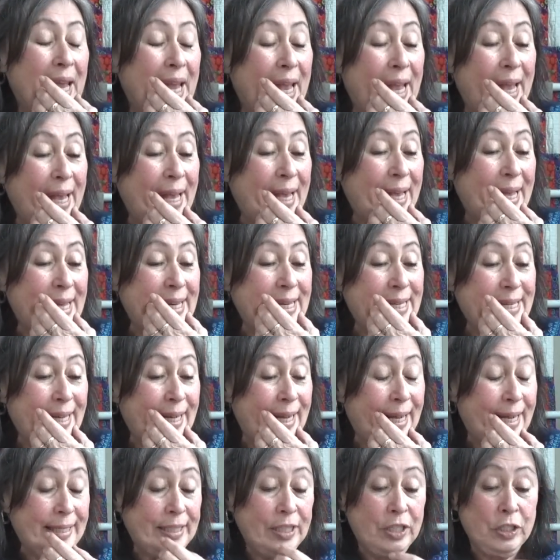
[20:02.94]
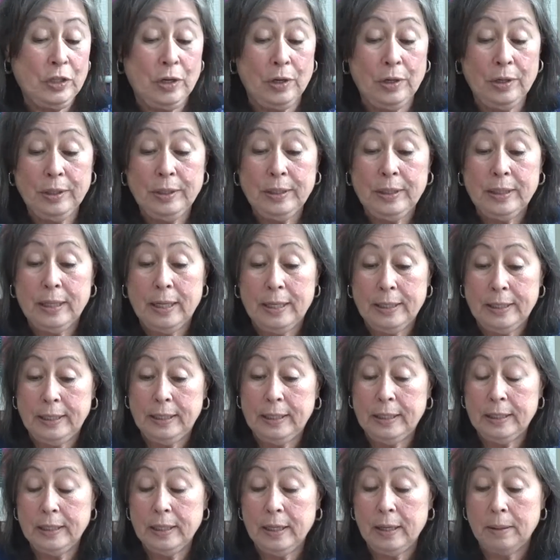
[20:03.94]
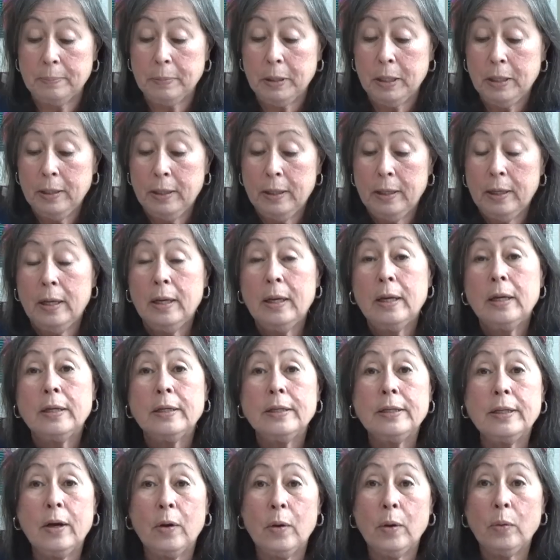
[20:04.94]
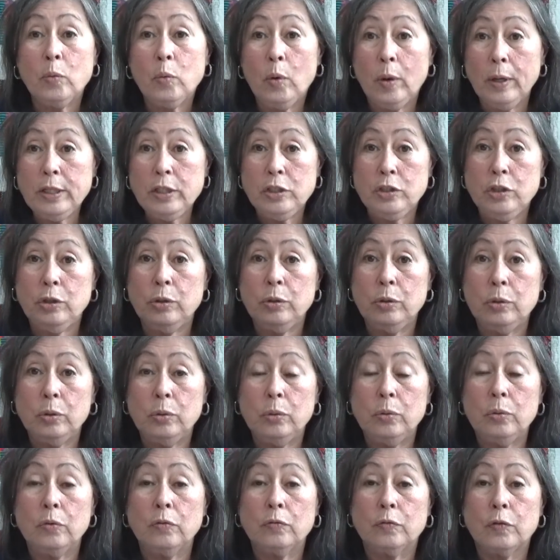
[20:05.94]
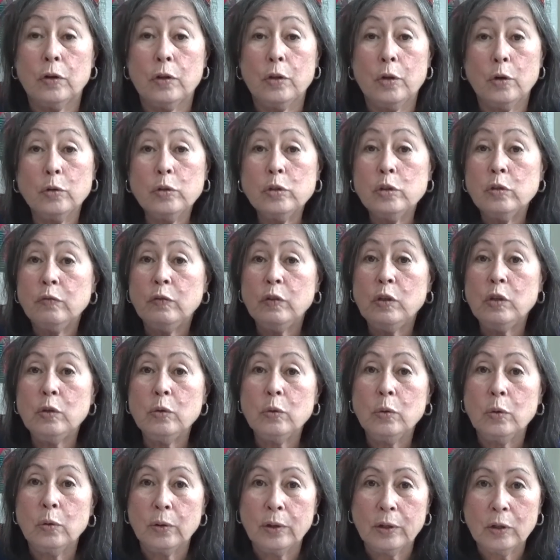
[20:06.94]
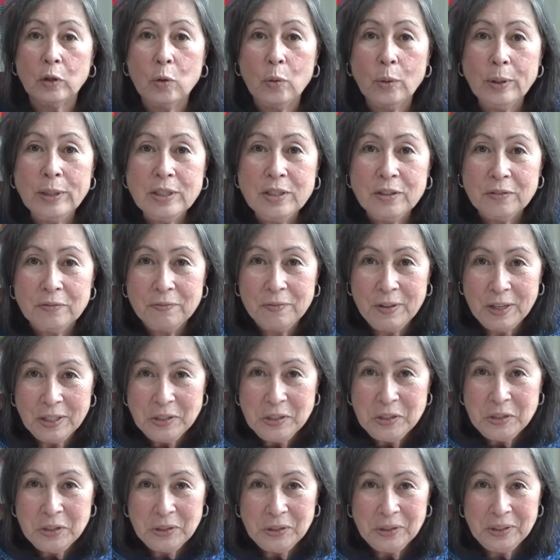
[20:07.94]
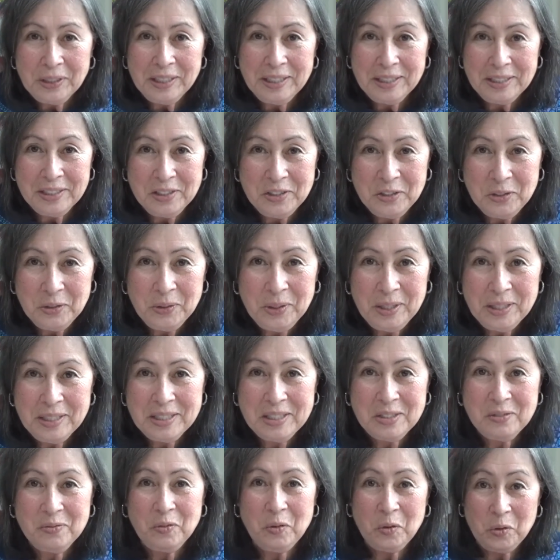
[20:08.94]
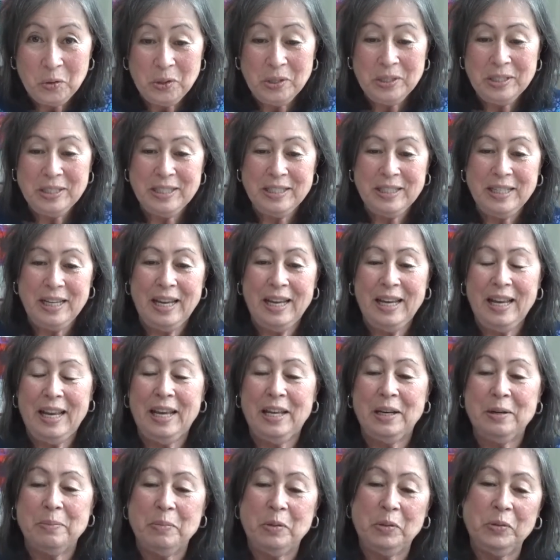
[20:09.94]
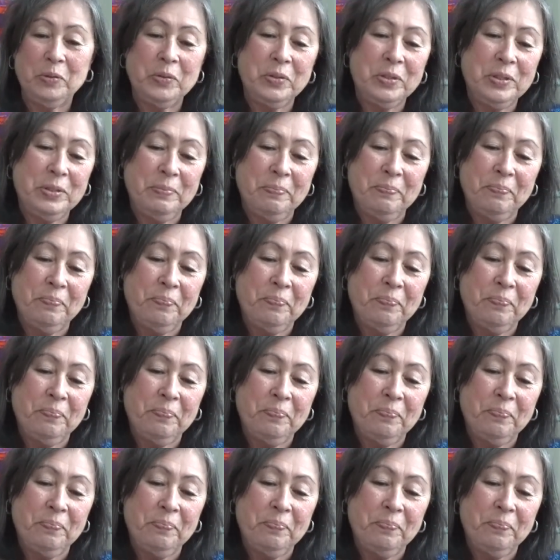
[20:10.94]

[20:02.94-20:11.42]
and I started cutting it up. Now I want to, for those of you who are going to venture into this forest animals,